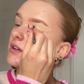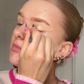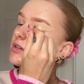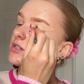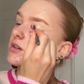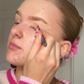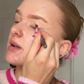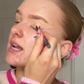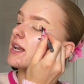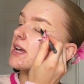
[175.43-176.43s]
but just
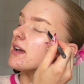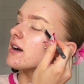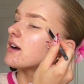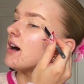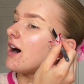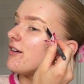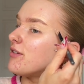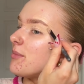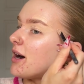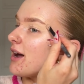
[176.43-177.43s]
completely cover
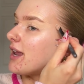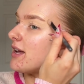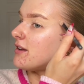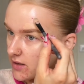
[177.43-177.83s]
my eyelid.